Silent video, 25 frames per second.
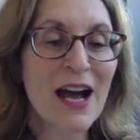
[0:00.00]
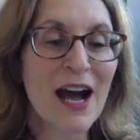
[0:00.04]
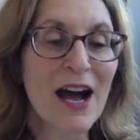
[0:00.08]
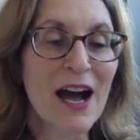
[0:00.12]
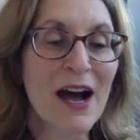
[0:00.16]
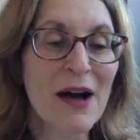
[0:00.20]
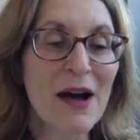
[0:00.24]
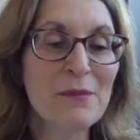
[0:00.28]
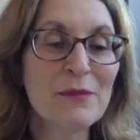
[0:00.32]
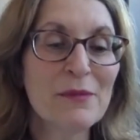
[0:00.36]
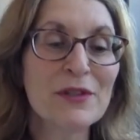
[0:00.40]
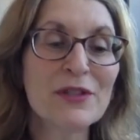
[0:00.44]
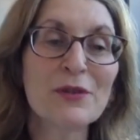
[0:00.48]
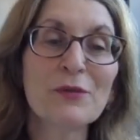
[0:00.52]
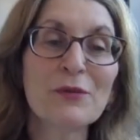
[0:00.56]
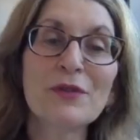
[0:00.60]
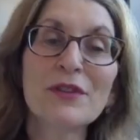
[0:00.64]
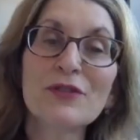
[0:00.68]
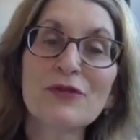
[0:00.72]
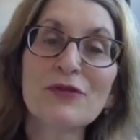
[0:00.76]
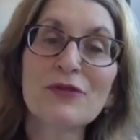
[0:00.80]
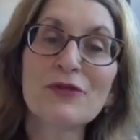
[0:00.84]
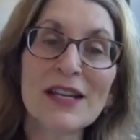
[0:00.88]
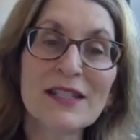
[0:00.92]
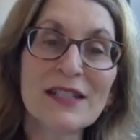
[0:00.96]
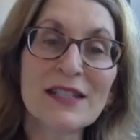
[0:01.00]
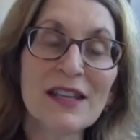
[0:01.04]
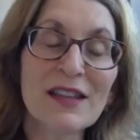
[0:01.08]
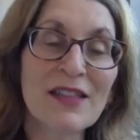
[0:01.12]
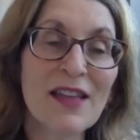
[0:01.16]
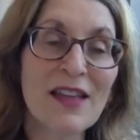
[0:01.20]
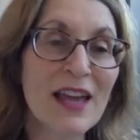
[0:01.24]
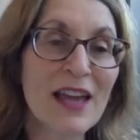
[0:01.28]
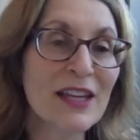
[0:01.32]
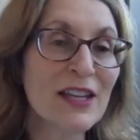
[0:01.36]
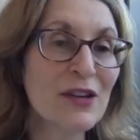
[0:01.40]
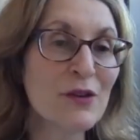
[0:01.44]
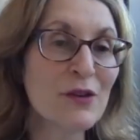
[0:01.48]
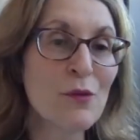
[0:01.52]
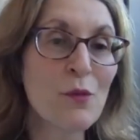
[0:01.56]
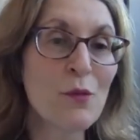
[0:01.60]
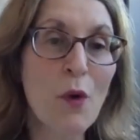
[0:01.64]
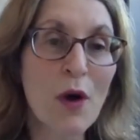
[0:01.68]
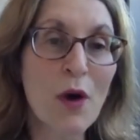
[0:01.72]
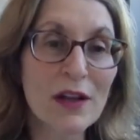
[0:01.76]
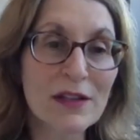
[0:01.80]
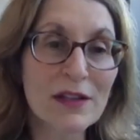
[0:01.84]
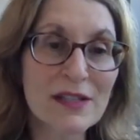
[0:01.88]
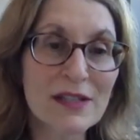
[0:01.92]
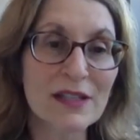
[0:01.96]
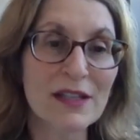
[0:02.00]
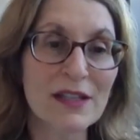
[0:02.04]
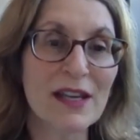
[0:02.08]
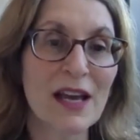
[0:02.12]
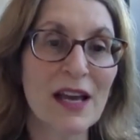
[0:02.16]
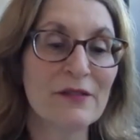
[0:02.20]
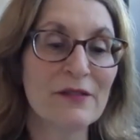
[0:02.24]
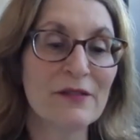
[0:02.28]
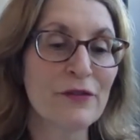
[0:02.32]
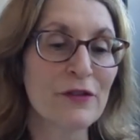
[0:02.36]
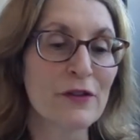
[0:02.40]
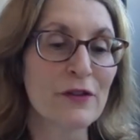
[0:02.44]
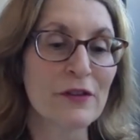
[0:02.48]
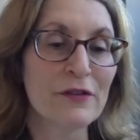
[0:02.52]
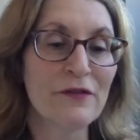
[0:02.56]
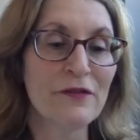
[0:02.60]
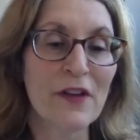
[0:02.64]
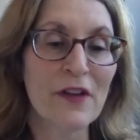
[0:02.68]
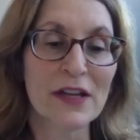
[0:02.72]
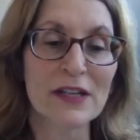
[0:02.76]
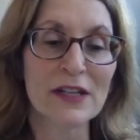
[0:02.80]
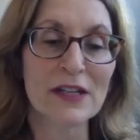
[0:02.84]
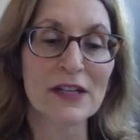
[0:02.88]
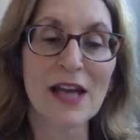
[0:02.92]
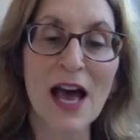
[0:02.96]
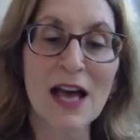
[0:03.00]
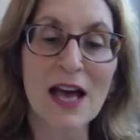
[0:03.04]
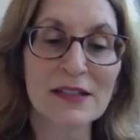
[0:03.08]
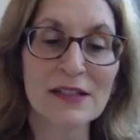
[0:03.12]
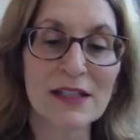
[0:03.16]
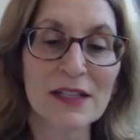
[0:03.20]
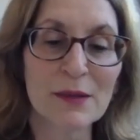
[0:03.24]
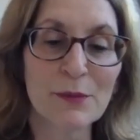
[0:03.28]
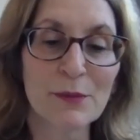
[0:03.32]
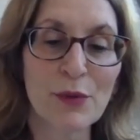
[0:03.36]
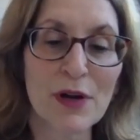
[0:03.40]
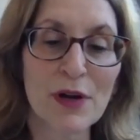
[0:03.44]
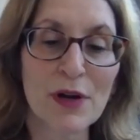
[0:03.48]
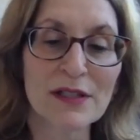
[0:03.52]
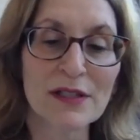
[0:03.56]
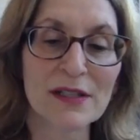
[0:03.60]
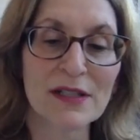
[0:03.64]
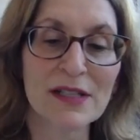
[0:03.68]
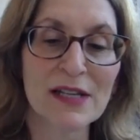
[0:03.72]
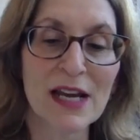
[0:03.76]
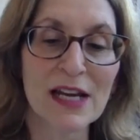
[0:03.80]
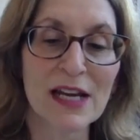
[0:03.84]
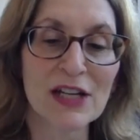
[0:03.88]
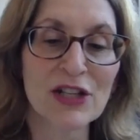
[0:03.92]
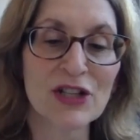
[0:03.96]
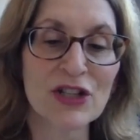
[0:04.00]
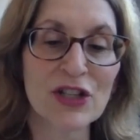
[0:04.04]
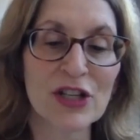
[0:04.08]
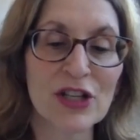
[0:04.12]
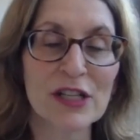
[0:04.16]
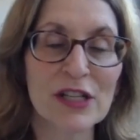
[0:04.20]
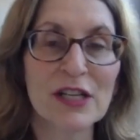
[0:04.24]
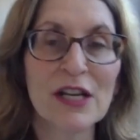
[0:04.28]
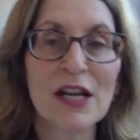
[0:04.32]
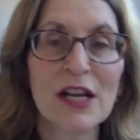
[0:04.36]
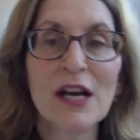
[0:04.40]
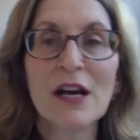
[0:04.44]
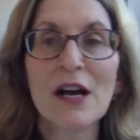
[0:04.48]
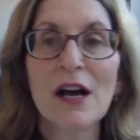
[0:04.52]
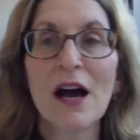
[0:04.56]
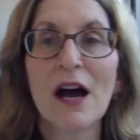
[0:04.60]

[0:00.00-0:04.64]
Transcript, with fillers: Um, so Tracey, thank you once again for a fantastic presentation.